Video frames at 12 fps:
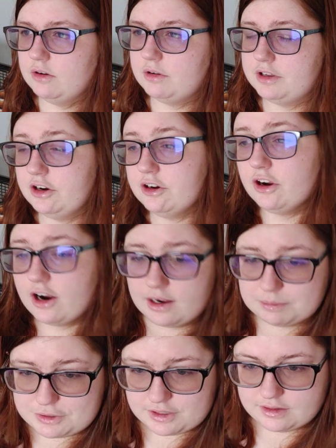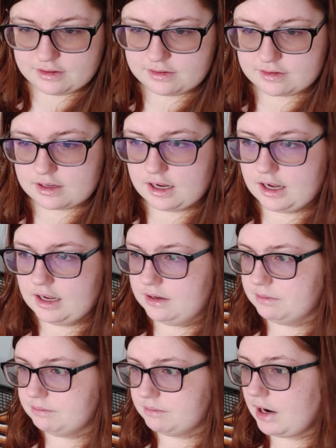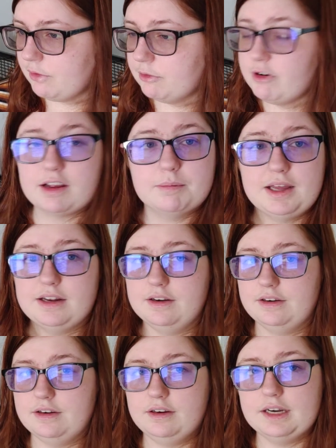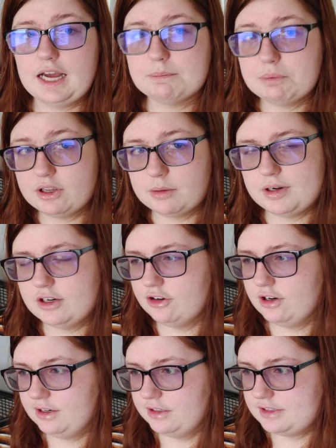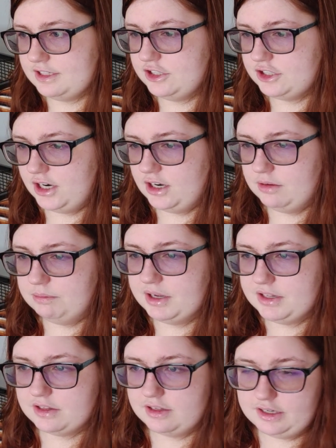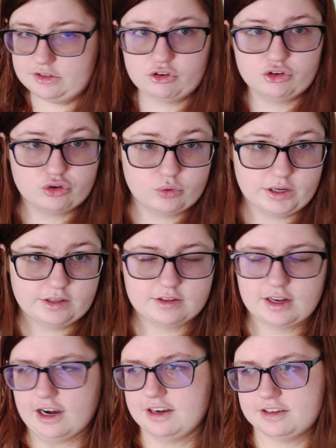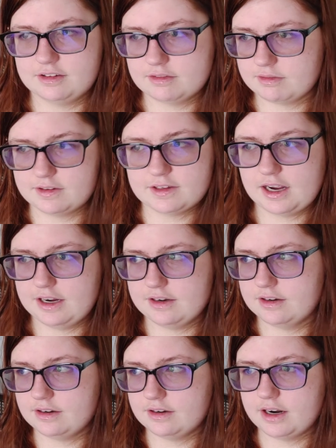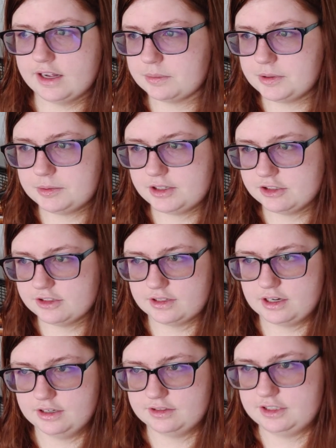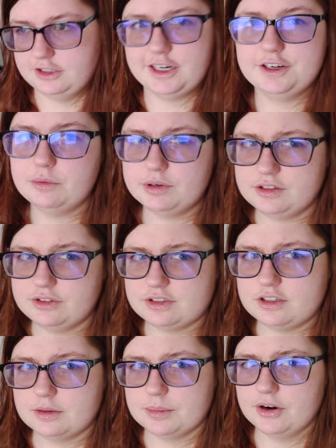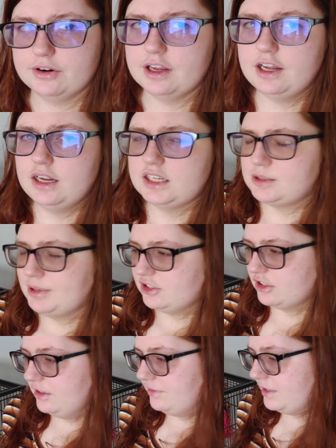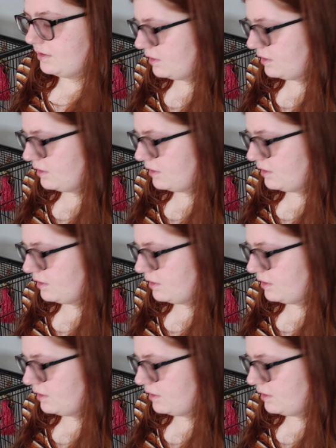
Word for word: well, here are your options. Uh, I would recommend not putting under anesthesia, but it is your choice. And I decided not to put him under anesthesia. I don't want to lose another bird, especially if it